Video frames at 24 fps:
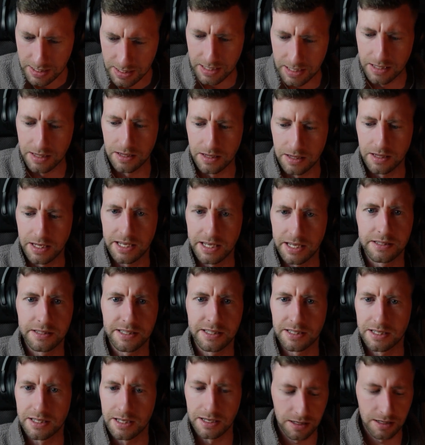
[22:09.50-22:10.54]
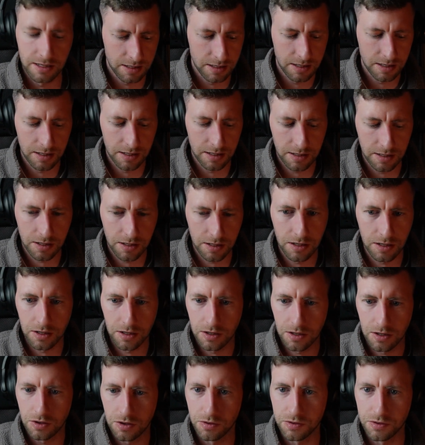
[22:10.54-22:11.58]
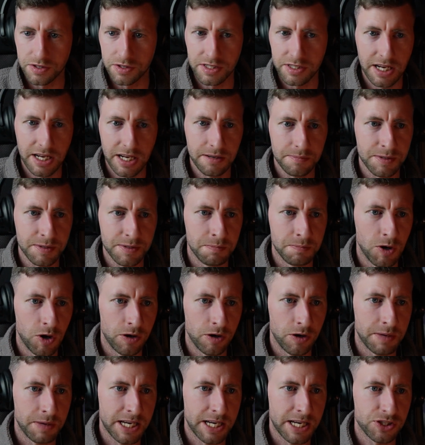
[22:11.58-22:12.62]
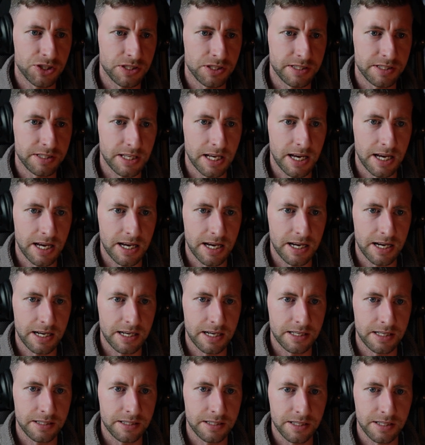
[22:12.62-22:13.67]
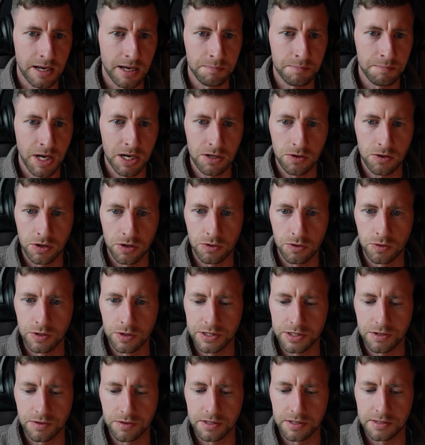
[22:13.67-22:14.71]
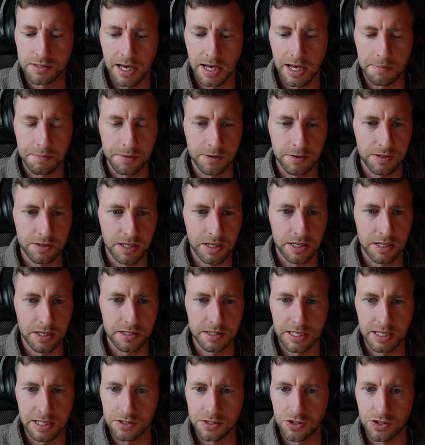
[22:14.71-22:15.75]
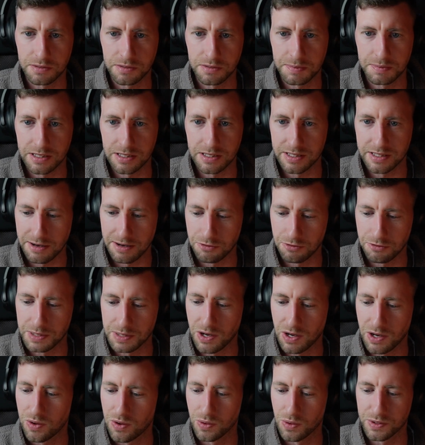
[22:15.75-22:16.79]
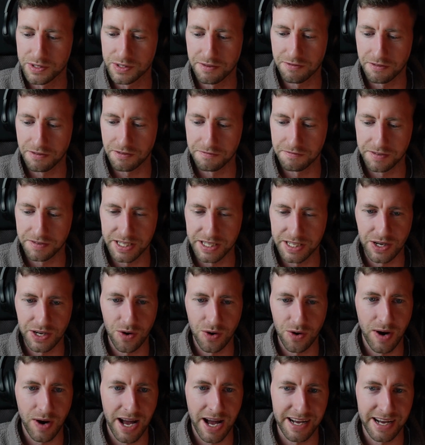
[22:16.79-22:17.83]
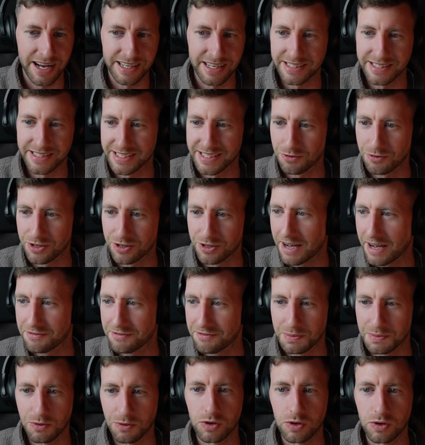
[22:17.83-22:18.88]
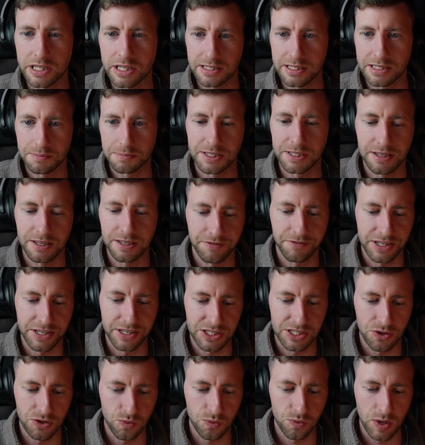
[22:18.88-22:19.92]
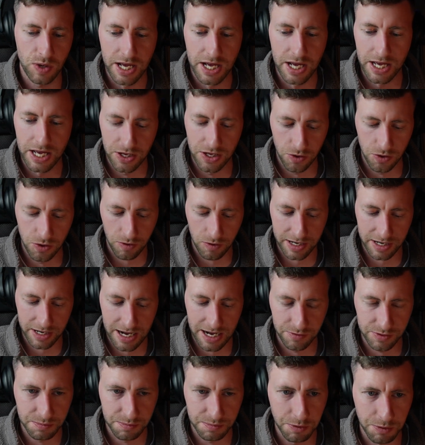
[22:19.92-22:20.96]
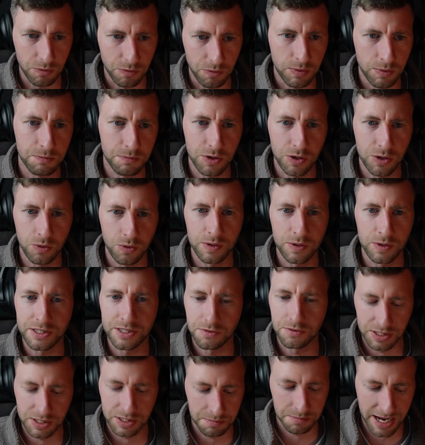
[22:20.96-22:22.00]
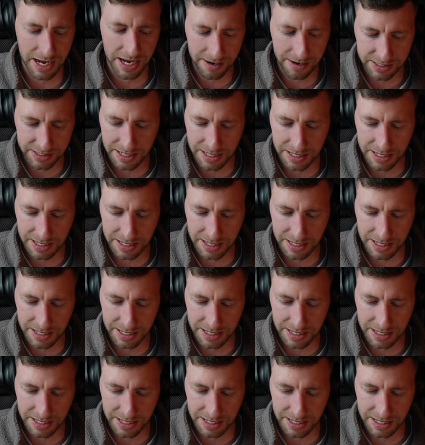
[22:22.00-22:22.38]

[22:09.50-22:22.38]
let's go set up some automations, and I'm not going to go into the Zapier side of things just because that would be a whole different video and it would have to be really specific to your account. But we will go into some Airtable